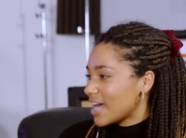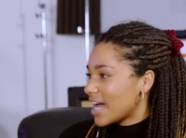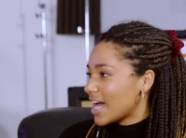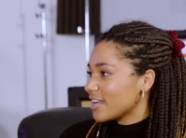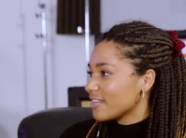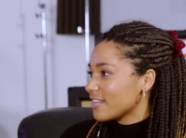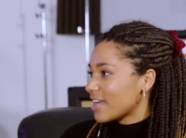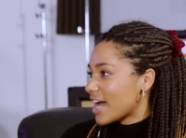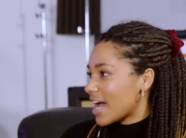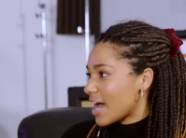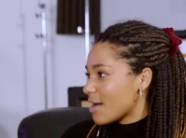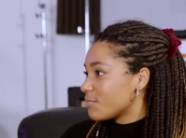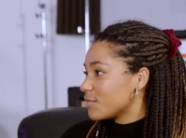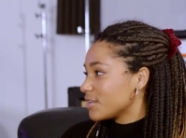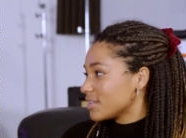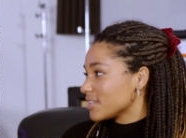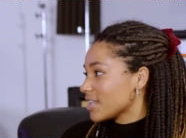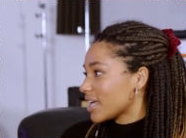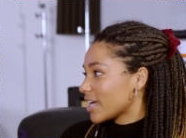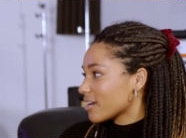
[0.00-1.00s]
and that
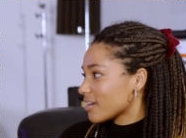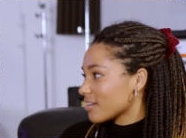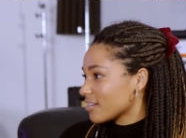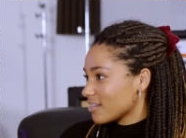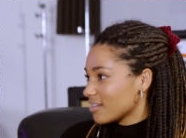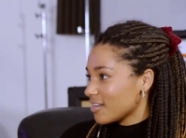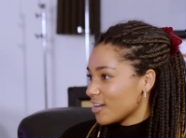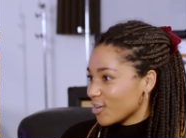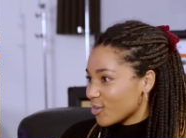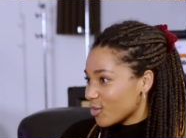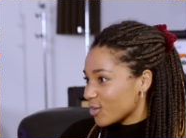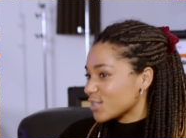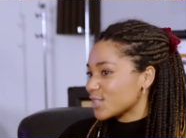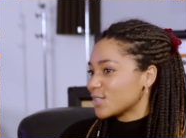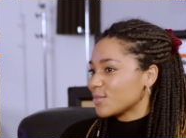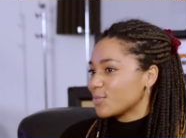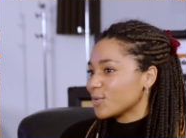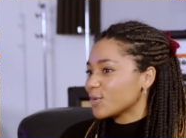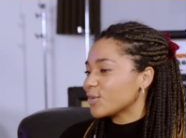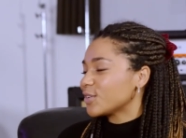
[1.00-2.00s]
happens like across
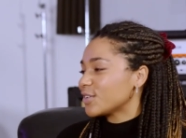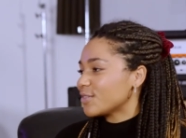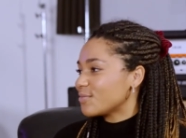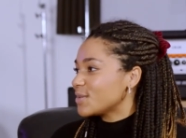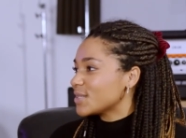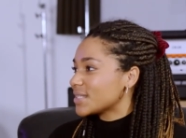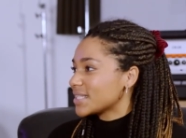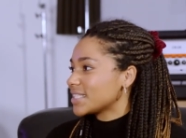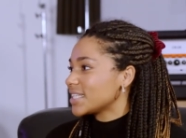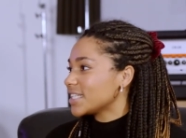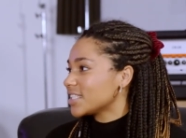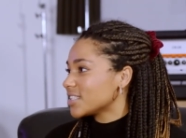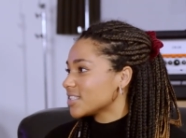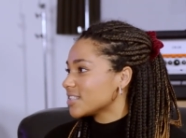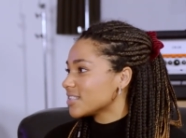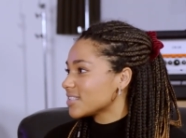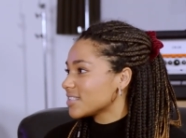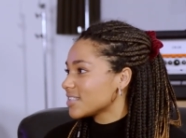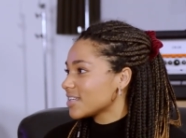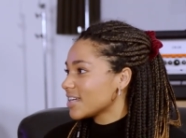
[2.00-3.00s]
the board of music
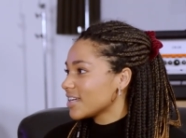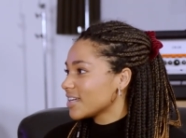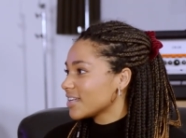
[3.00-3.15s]
teachers,